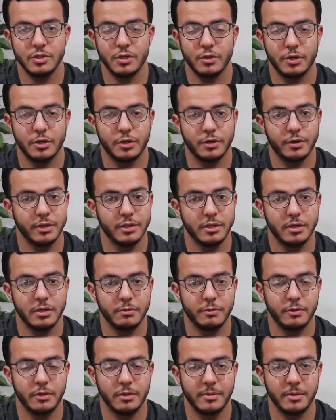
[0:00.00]
so the degree
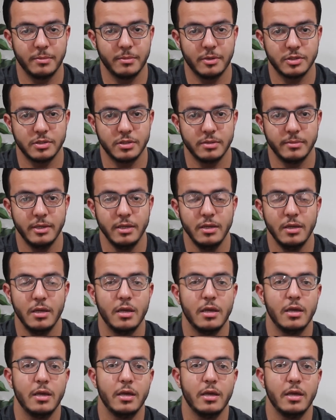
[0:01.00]
didn't really mean much to me.